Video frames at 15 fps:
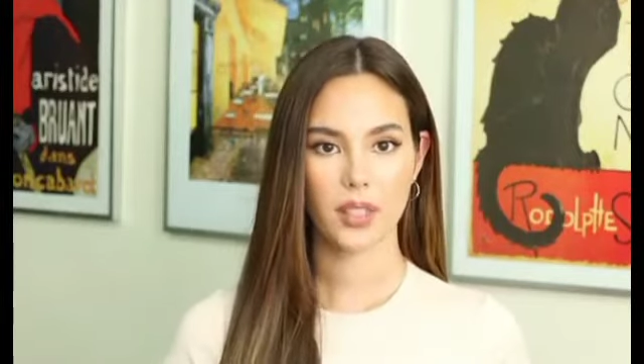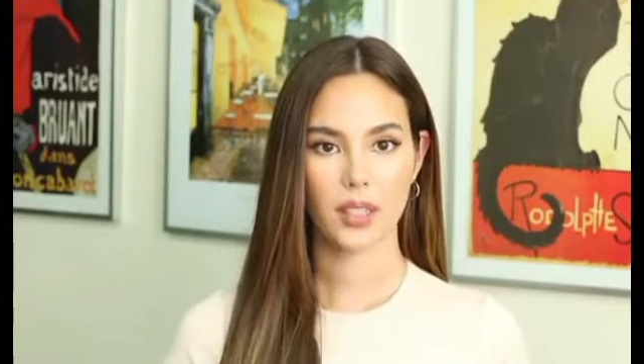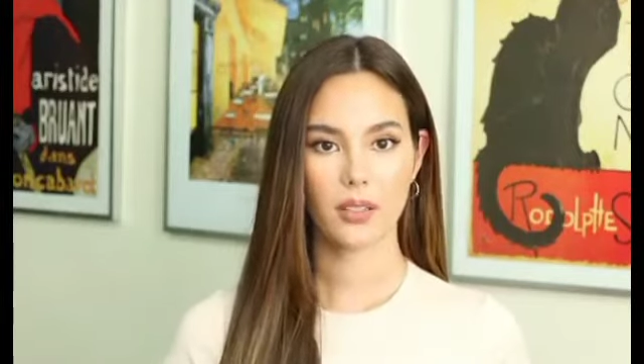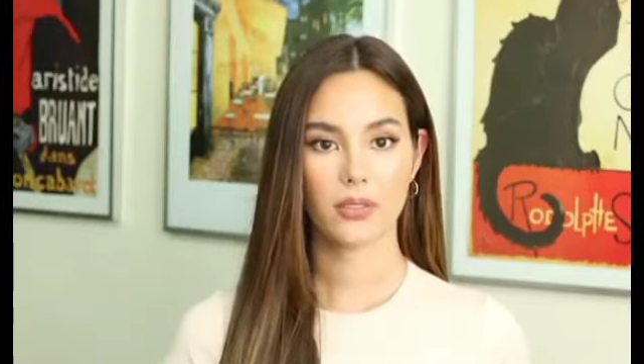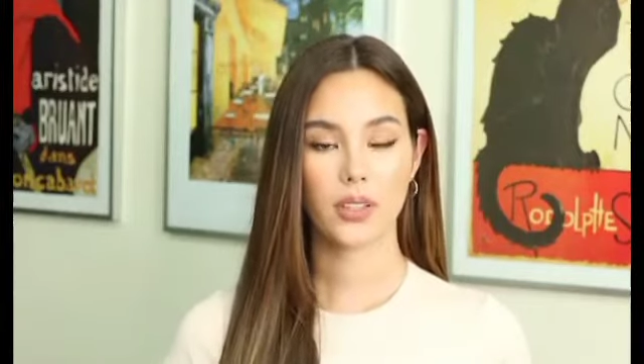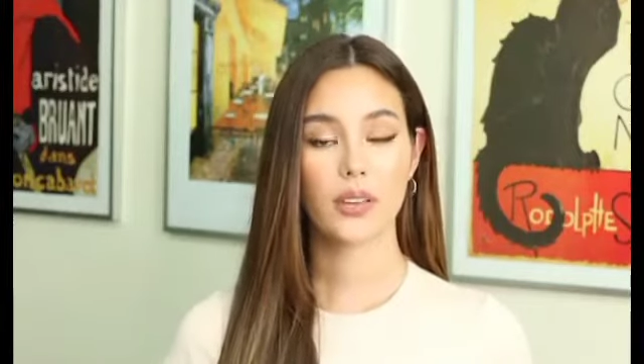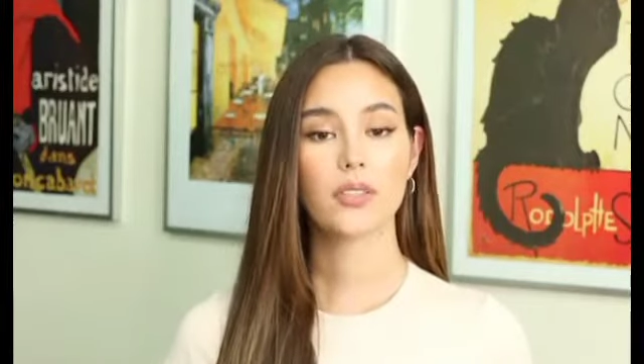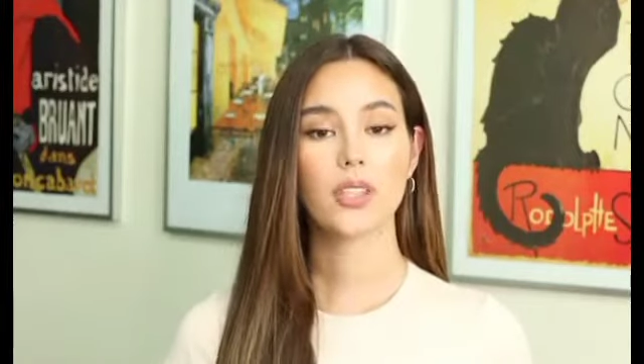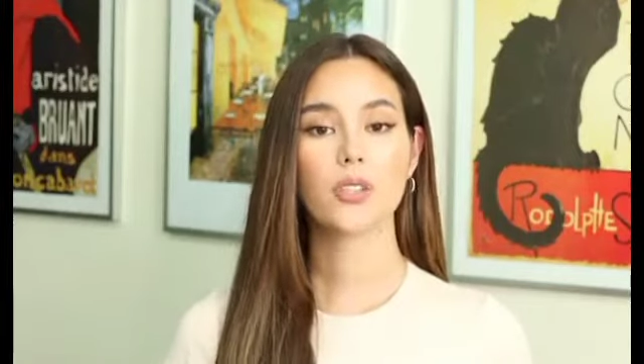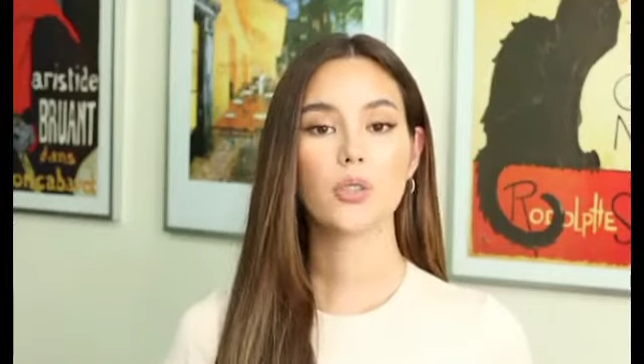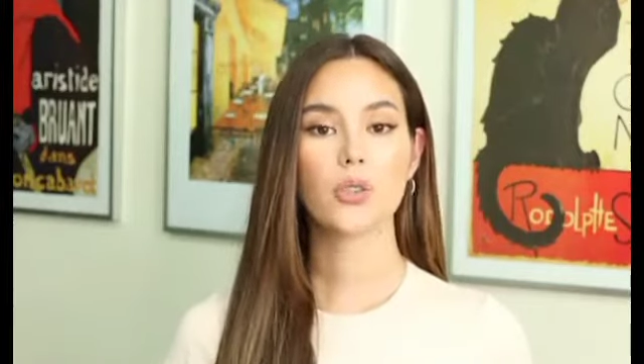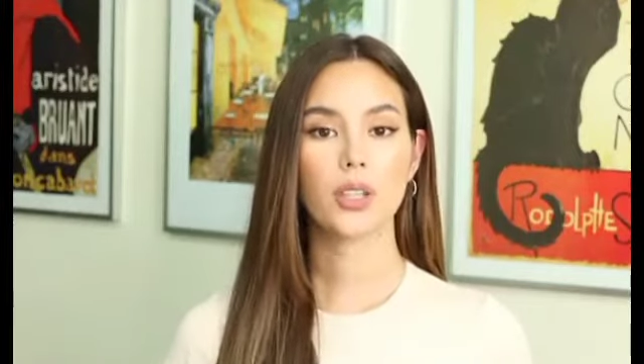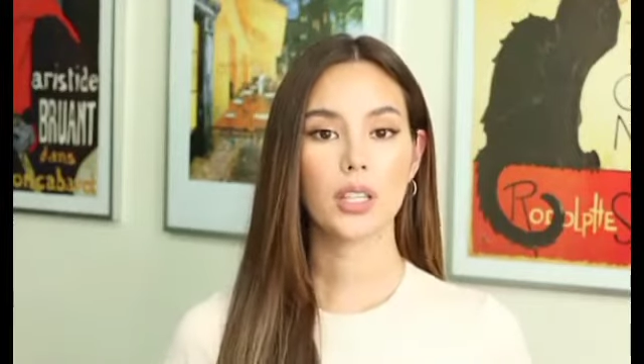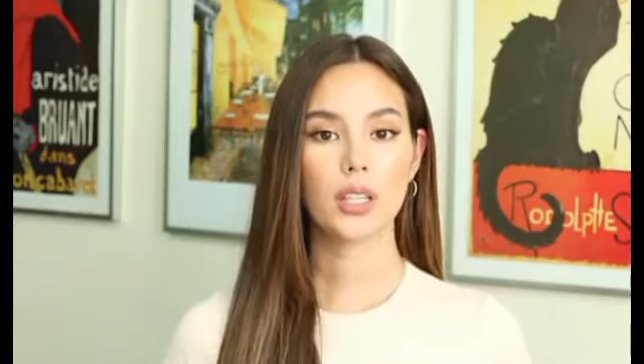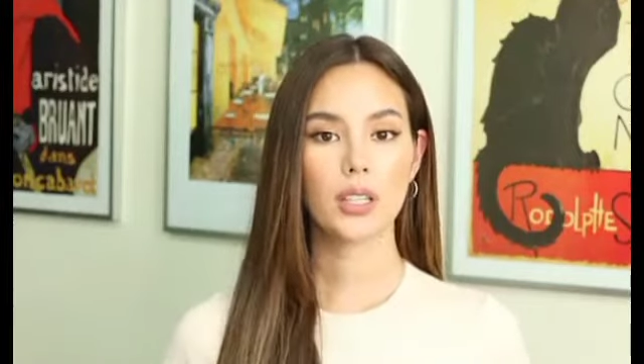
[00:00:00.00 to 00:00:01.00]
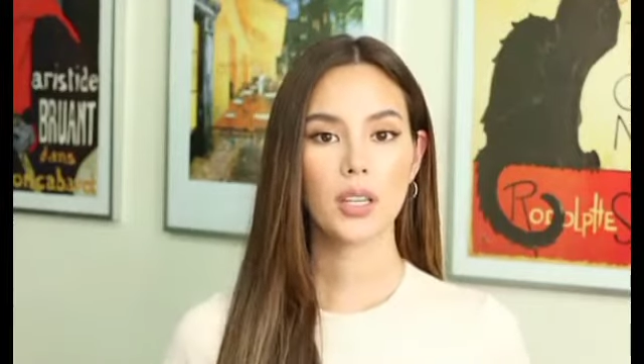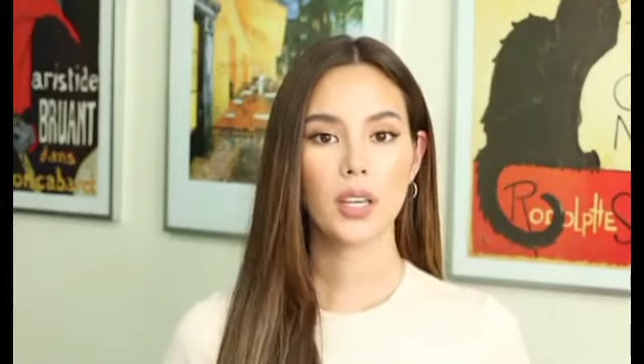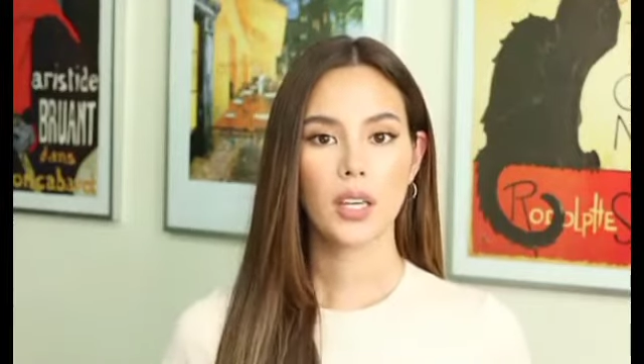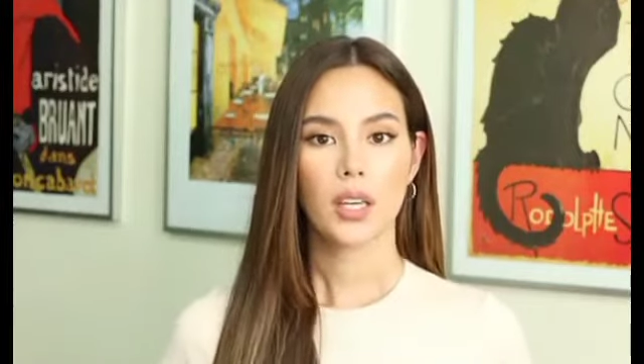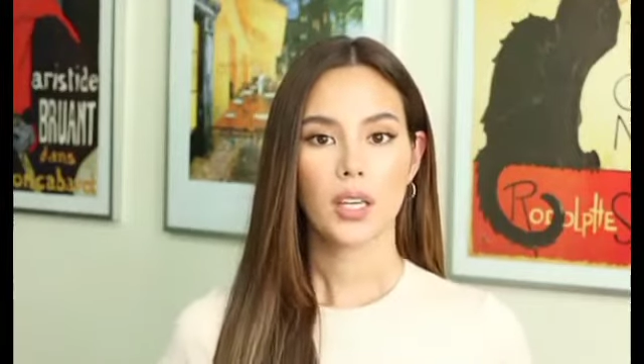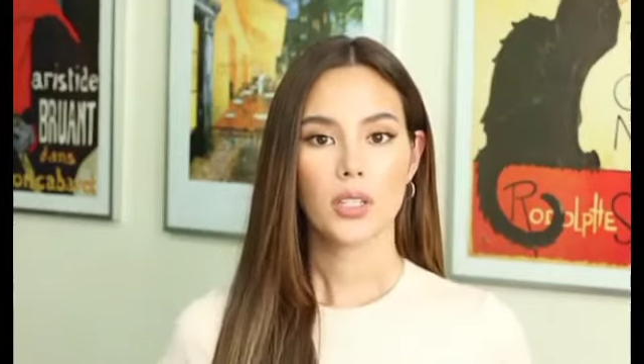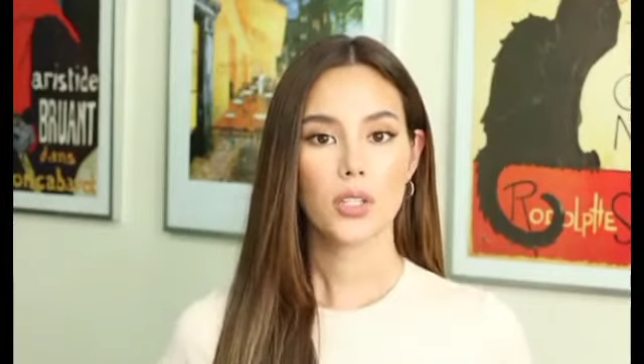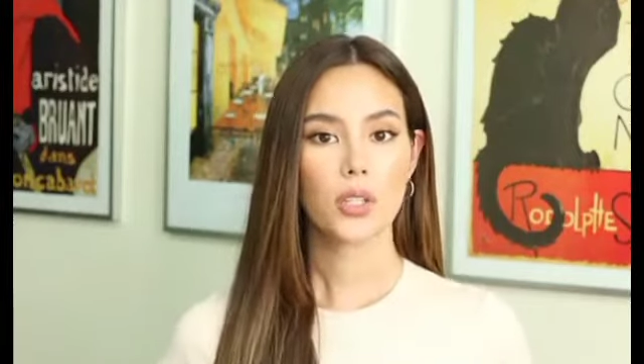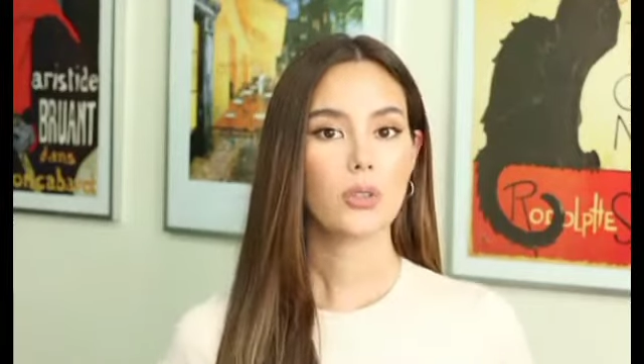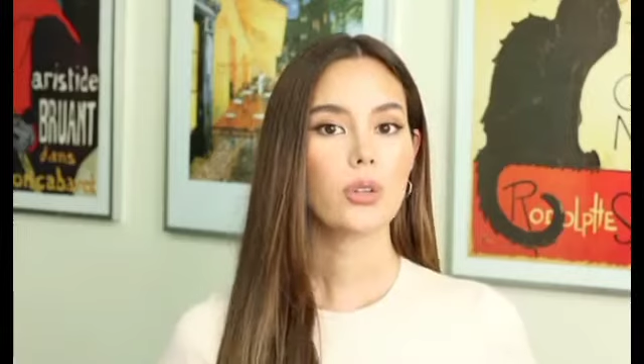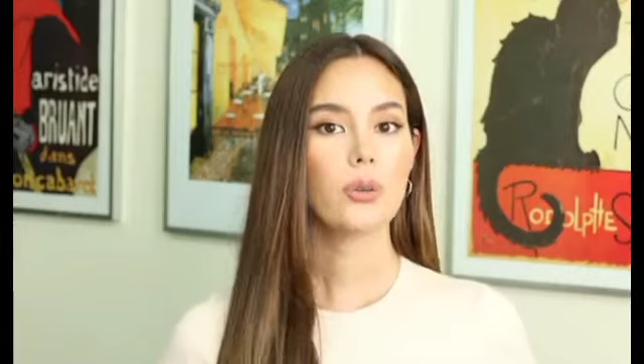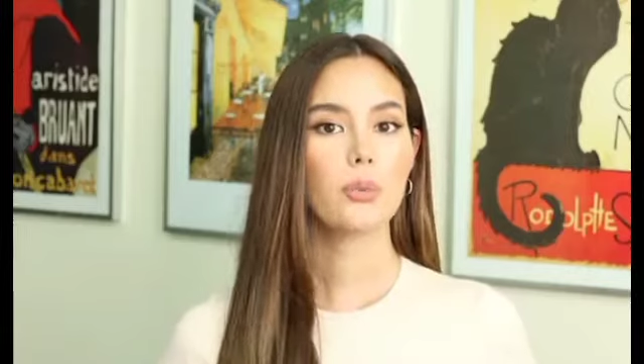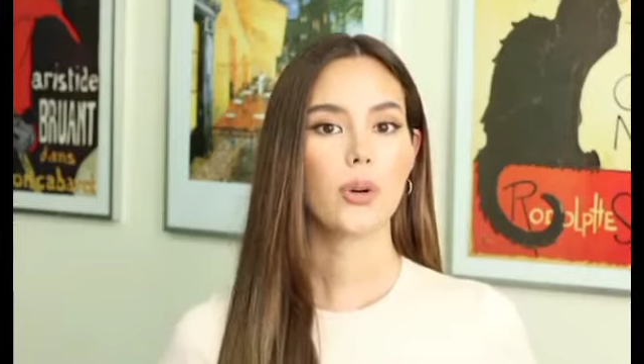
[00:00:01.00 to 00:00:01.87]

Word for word: If left untreated, children